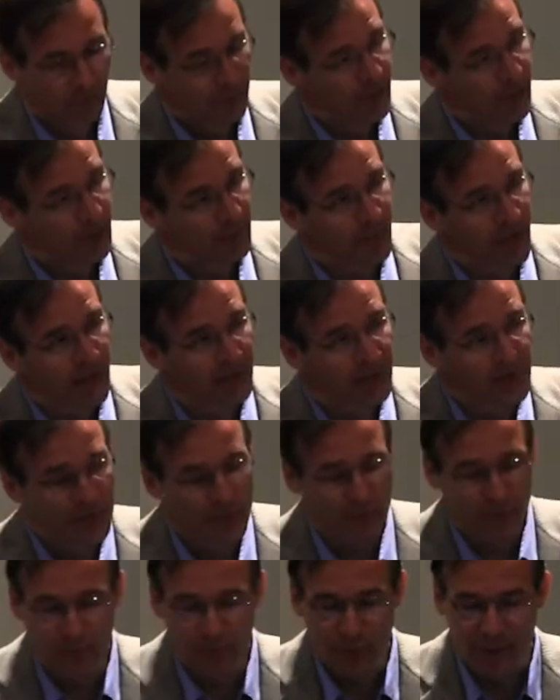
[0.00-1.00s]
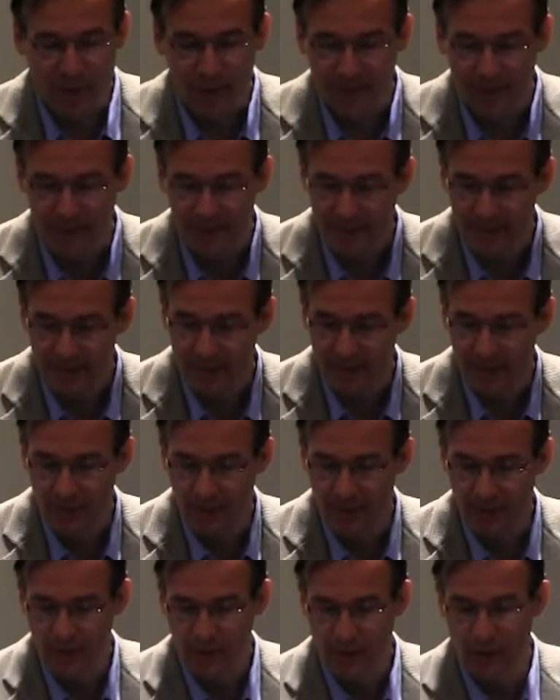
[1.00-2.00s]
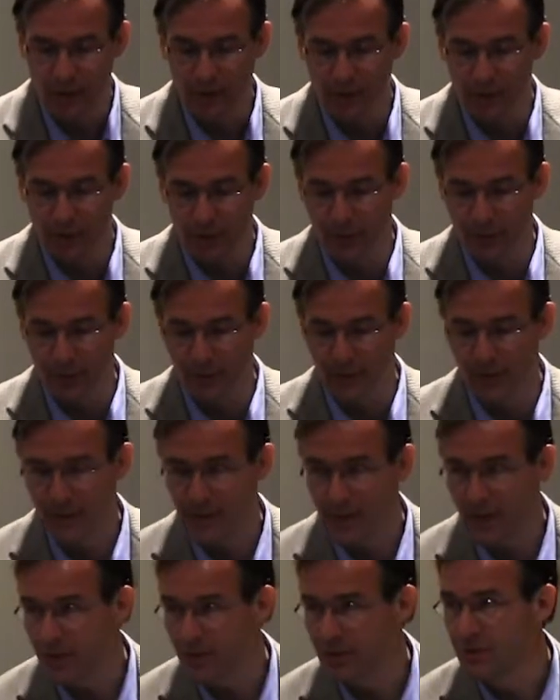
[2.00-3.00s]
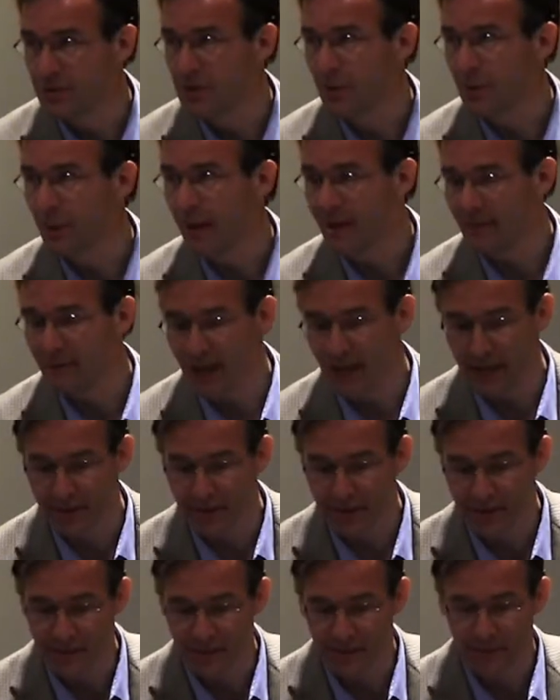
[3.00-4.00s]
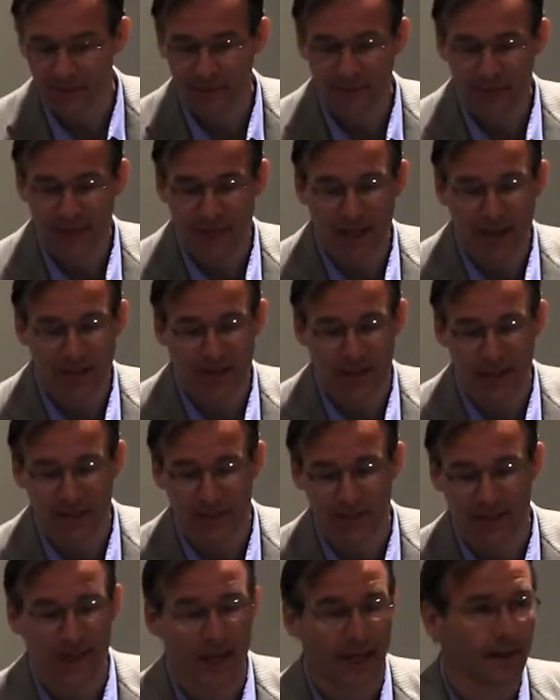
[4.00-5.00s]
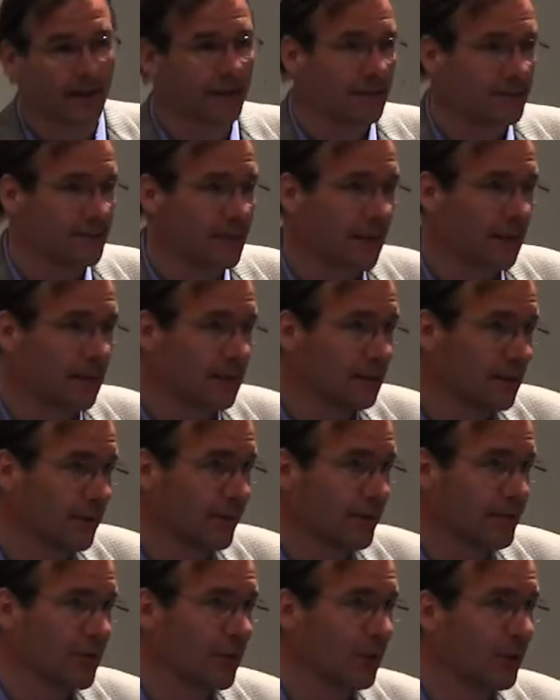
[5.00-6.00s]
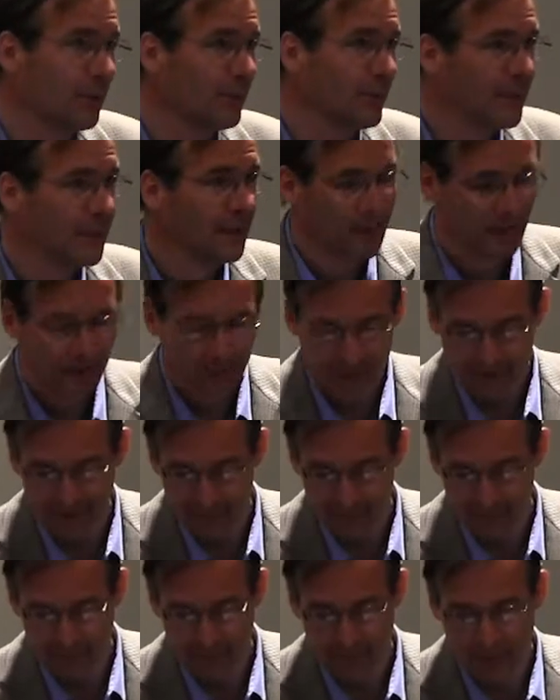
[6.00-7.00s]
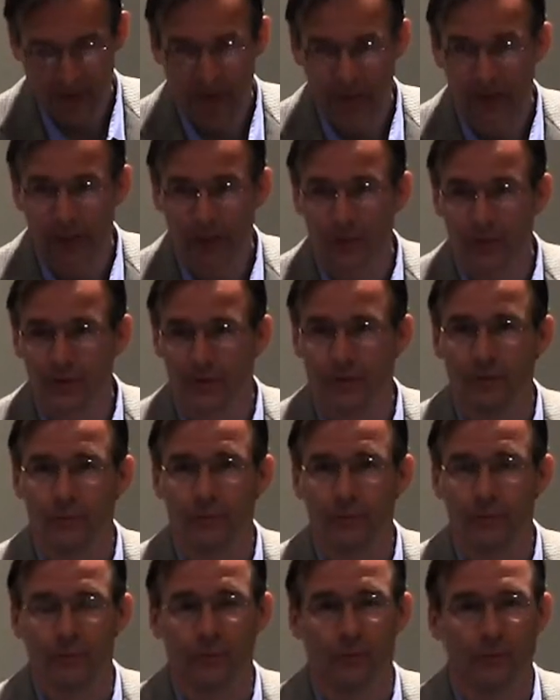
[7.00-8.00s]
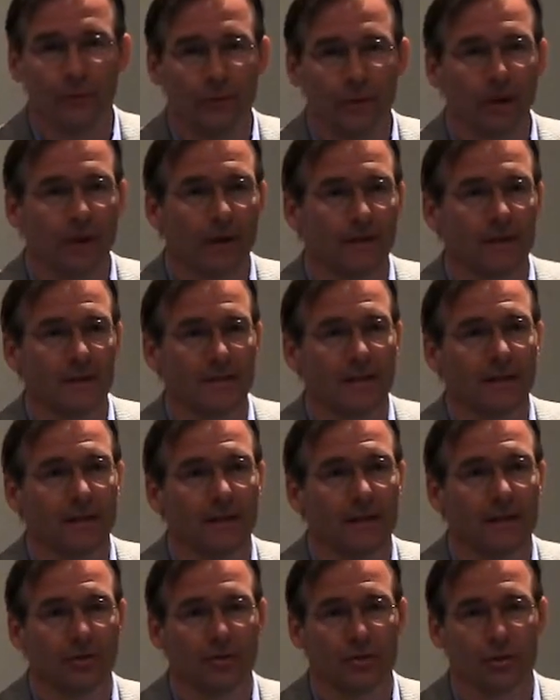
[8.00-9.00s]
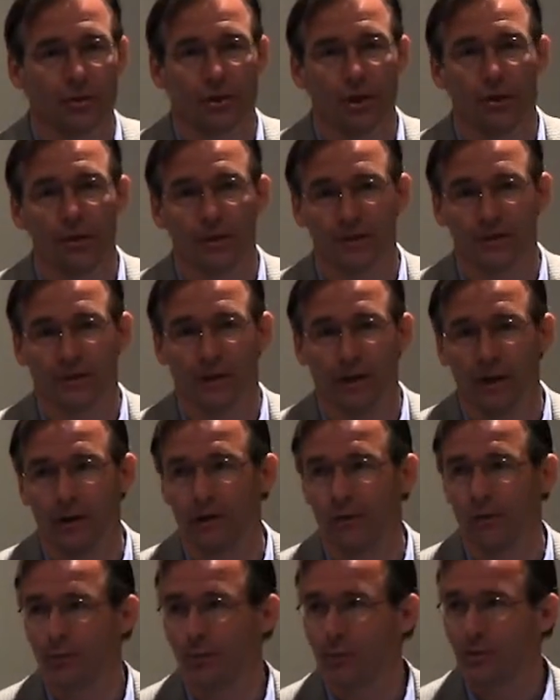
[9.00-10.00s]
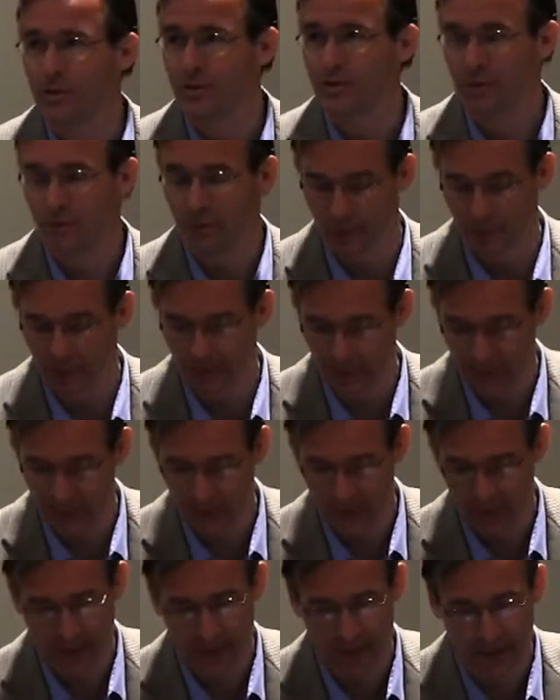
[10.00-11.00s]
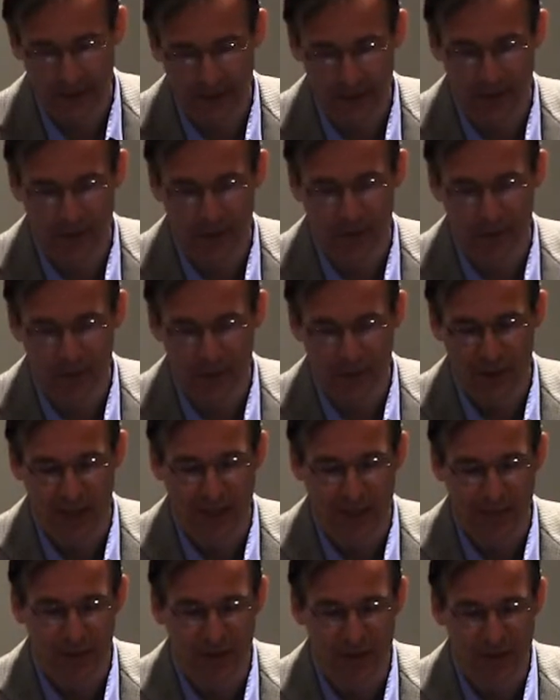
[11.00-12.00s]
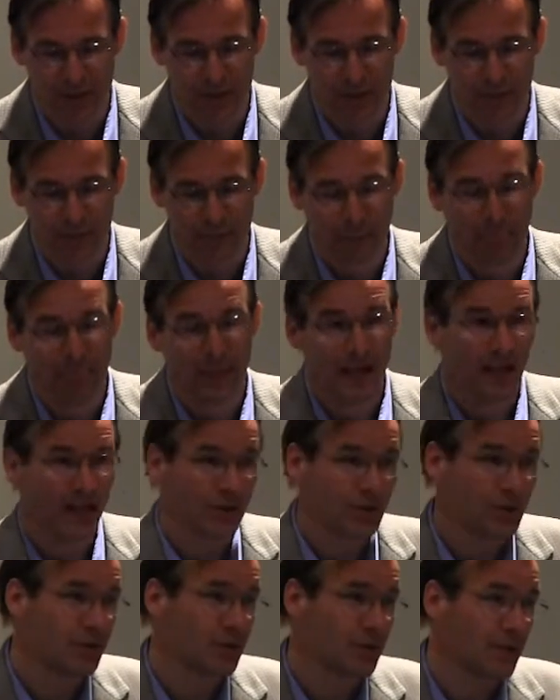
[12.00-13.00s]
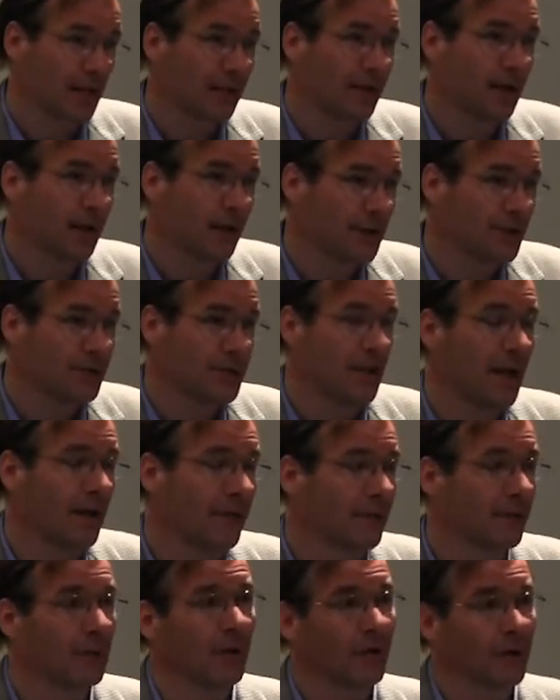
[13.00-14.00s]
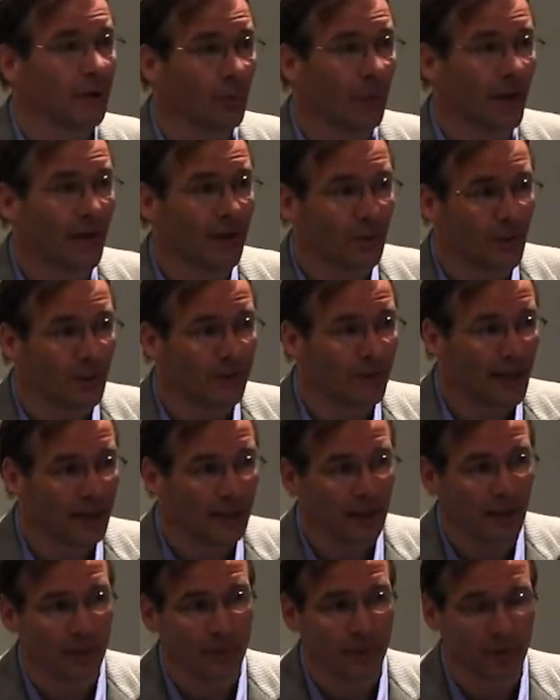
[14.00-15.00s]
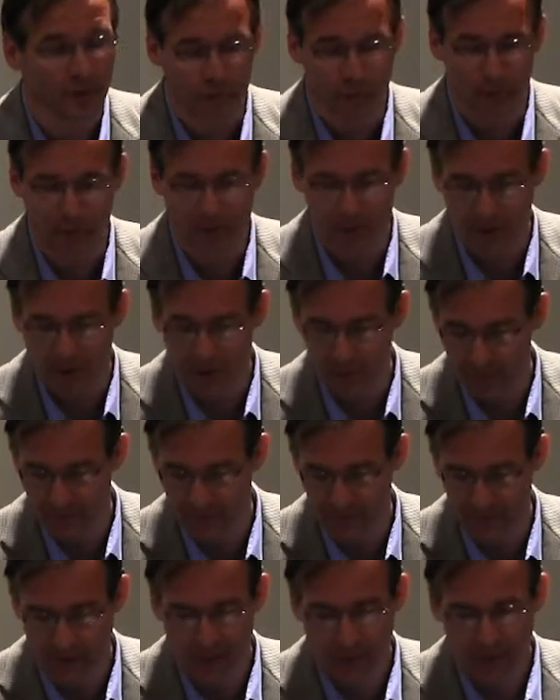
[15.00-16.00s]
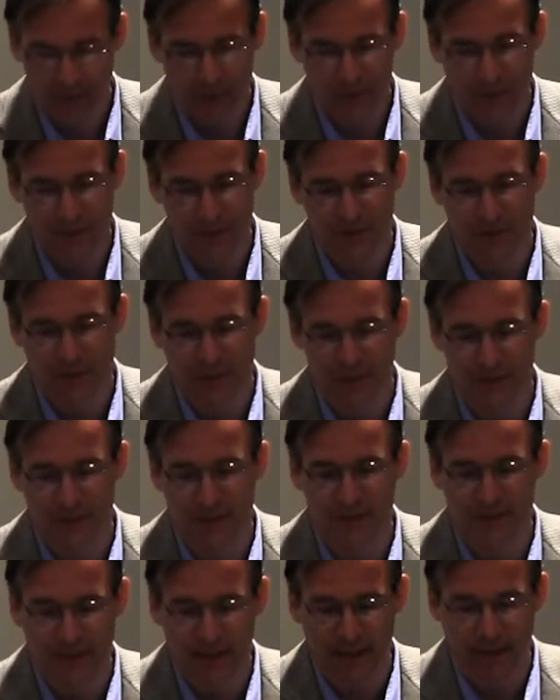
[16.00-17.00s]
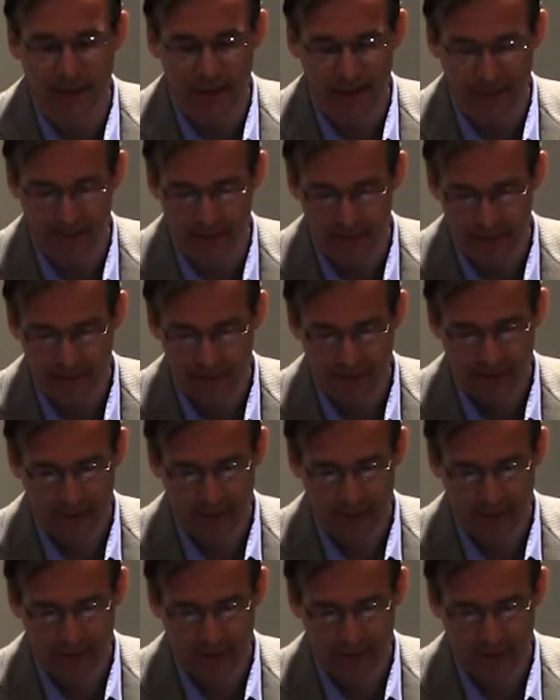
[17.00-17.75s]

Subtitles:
There are partnerships within existing solid earth organizations. So we have IRIS, CIG, SCEC, CIDER, EarthScope. Clearly, none of these entities should go this alone. We should do this in close collaboration. And I should say there is an effort underway. We've had a number of workshops to discuss these ideas.